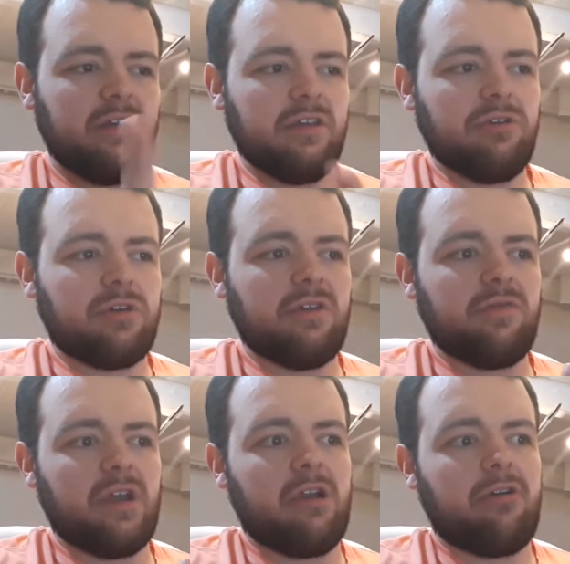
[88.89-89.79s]
You can
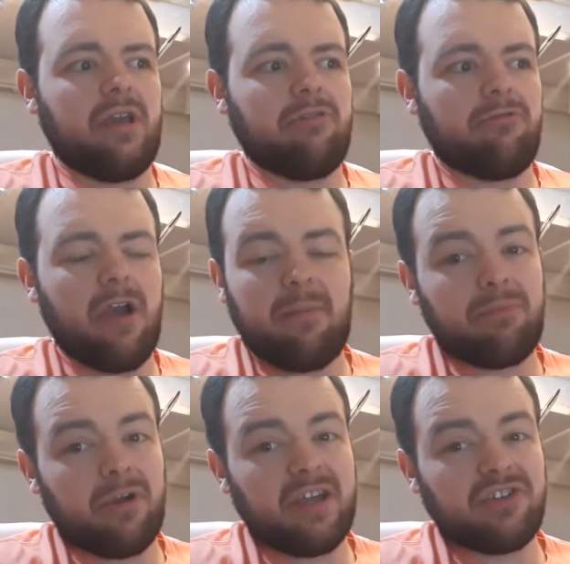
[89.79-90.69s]
vary rep
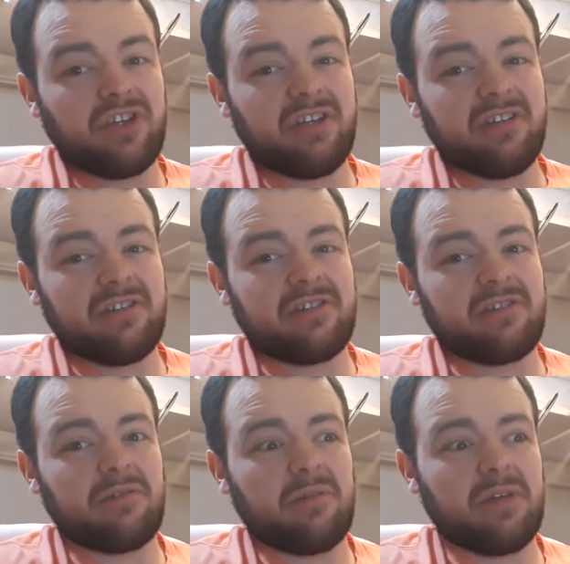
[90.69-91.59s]

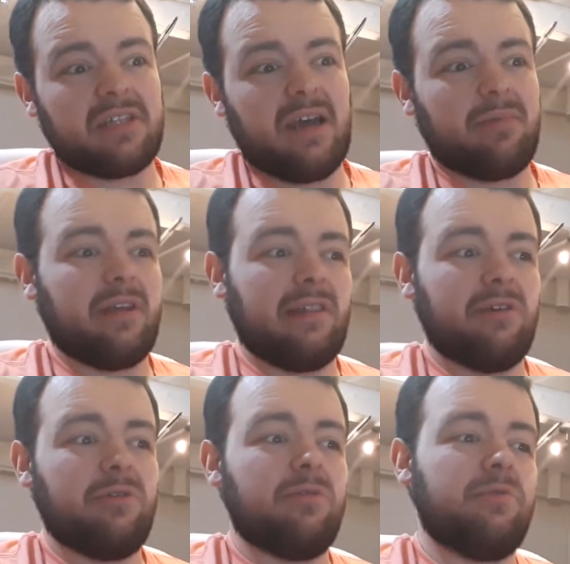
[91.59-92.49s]
ranges, metabolite
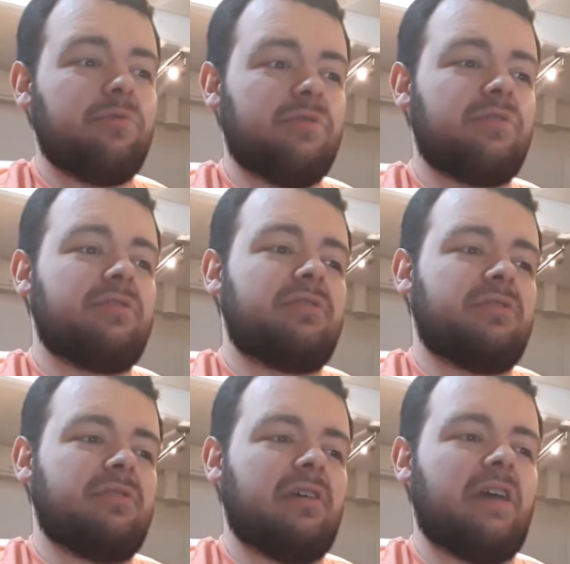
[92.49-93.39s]

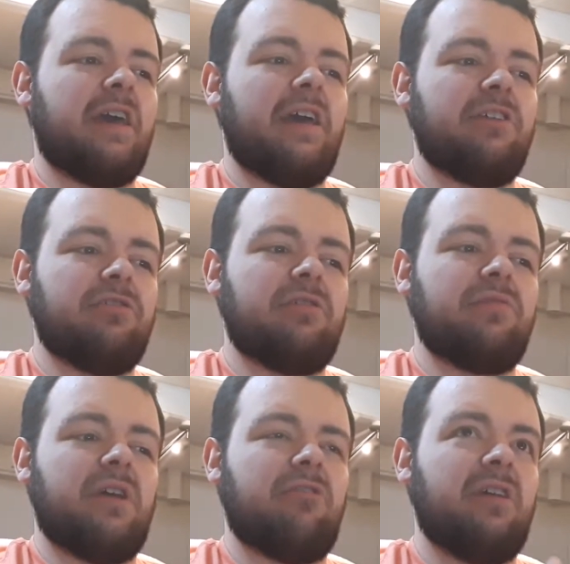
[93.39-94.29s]
loads. Again, you can
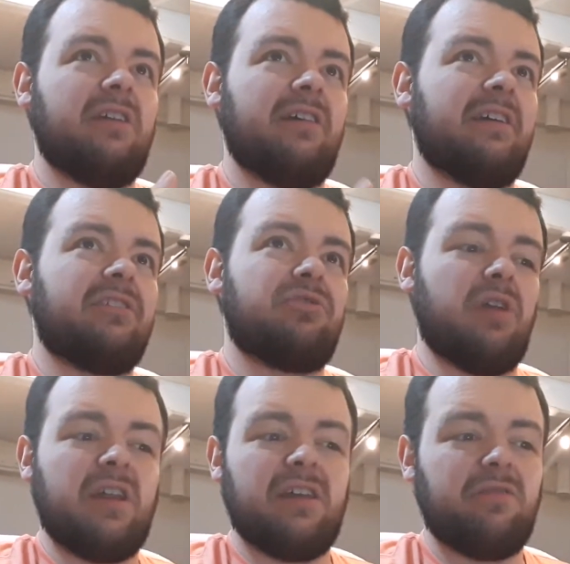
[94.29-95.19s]
vary, like,
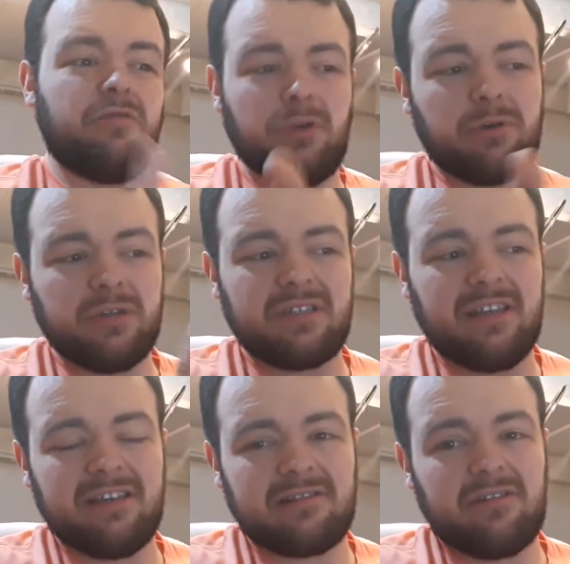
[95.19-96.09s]
training
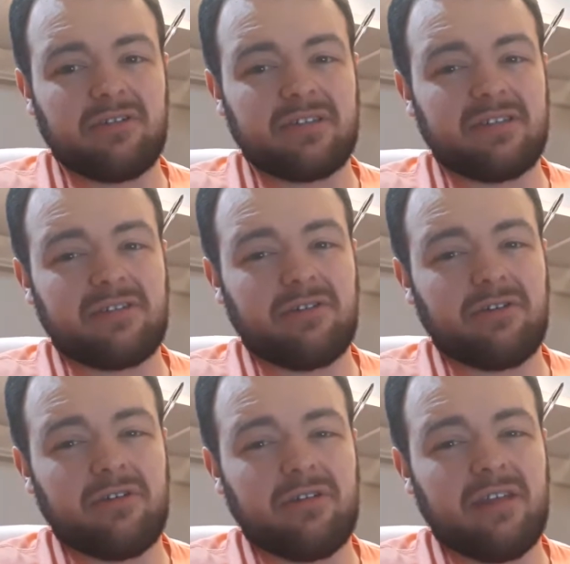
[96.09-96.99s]
frequency as long as it's not
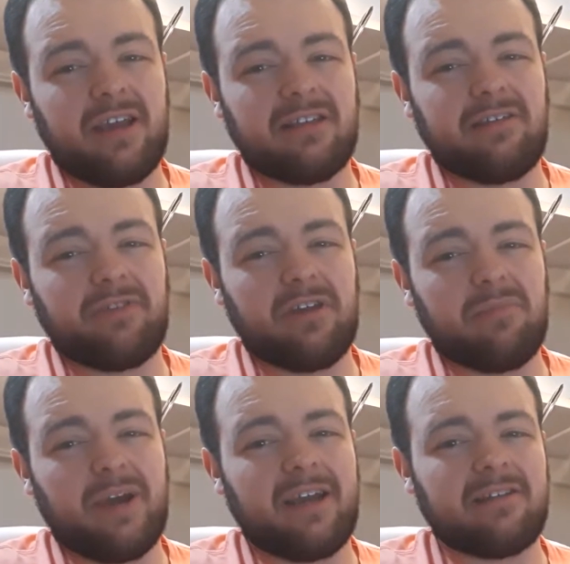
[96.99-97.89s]
going to negatively
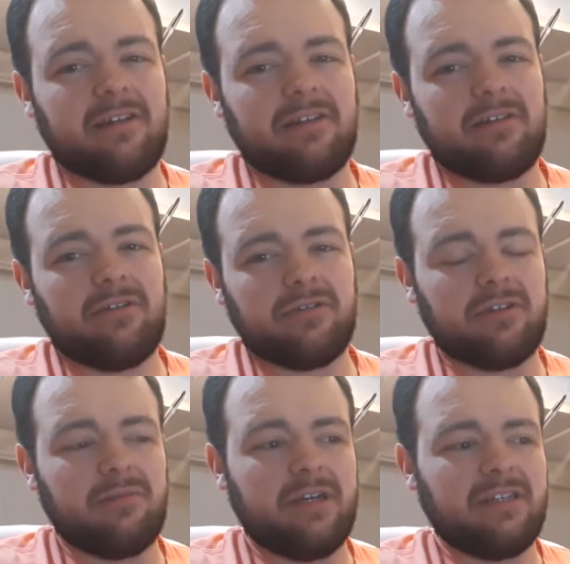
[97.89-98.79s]
impact, like, the
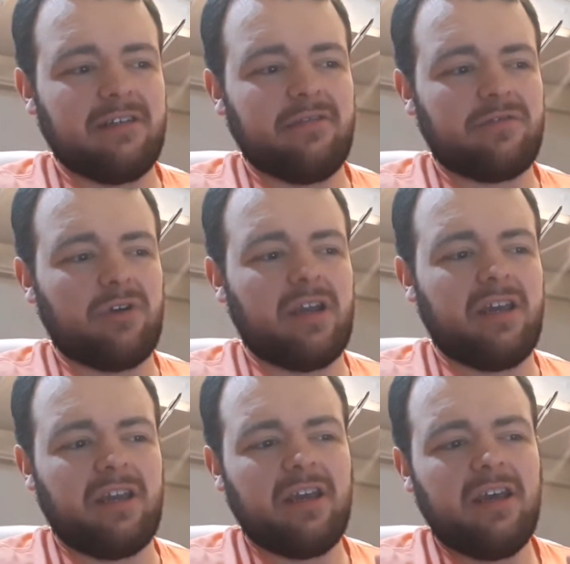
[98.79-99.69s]
long-term idea of
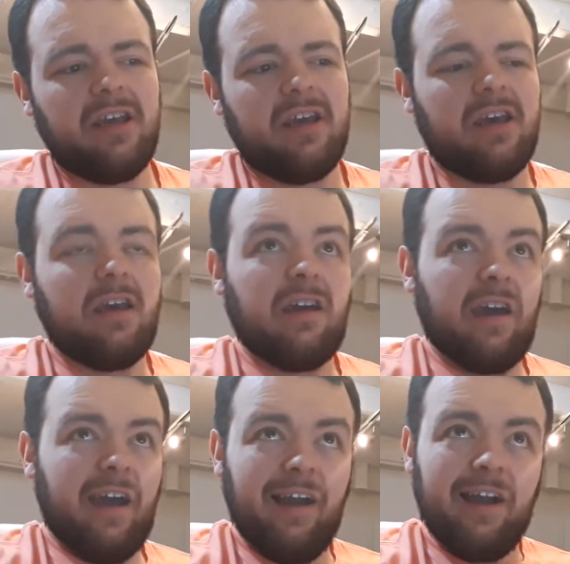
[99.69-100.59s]
training.
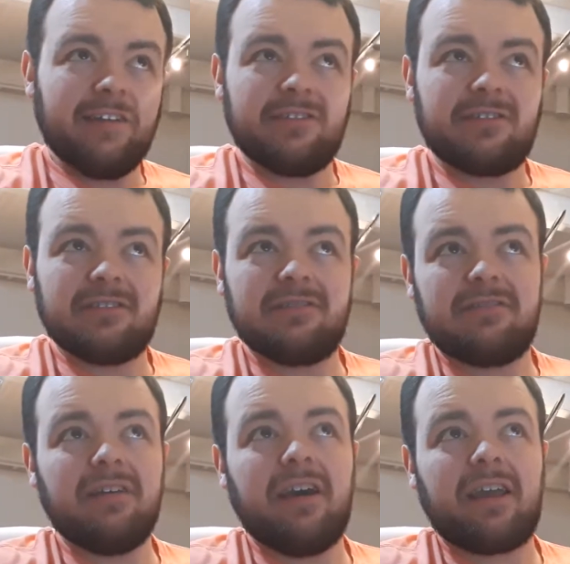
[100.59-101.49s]
And,
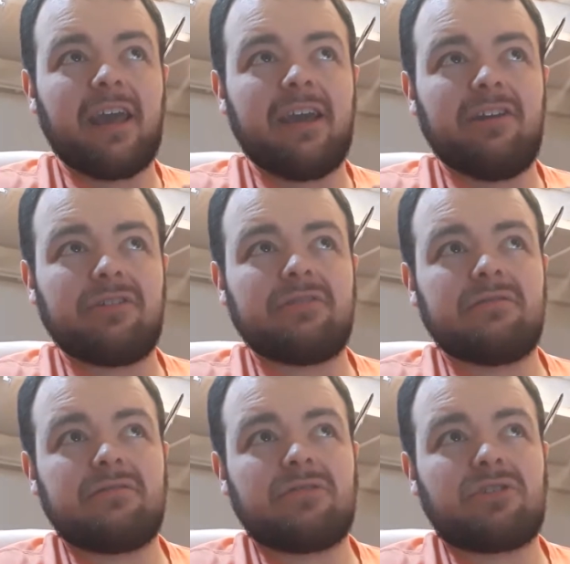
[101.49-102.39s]
again, not
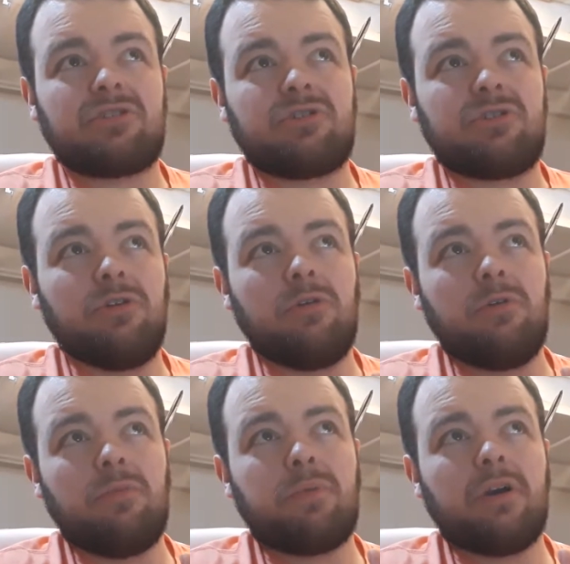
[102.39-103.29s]

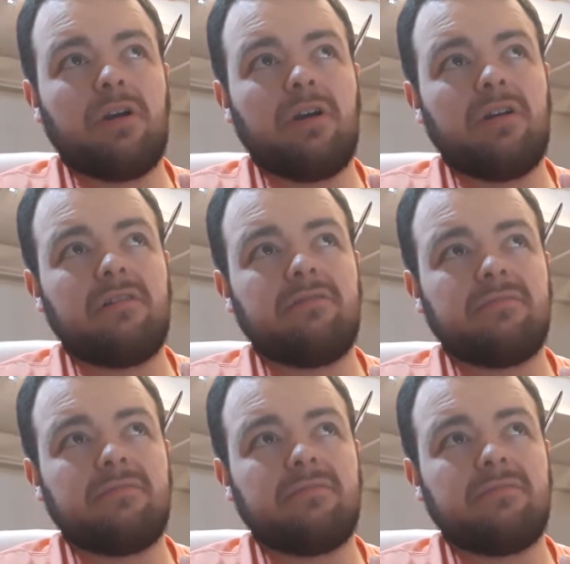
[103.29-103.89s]
super...